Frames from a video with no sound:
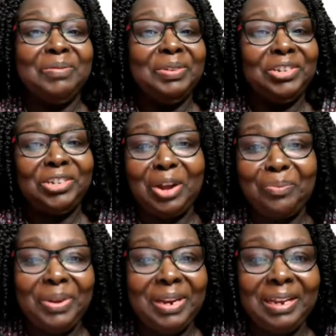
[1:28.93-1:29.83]

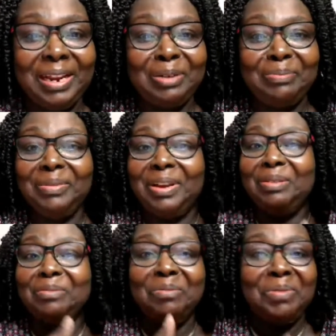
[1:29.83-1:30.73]
Sharpen it up.
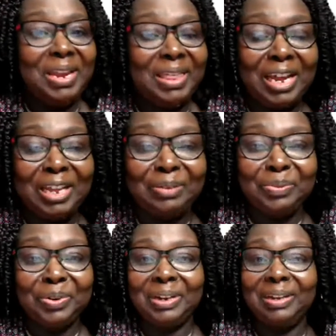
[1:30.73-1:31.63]
Read that
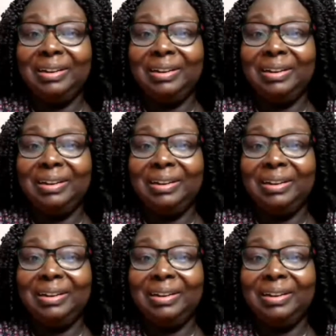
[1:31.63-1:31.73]
book.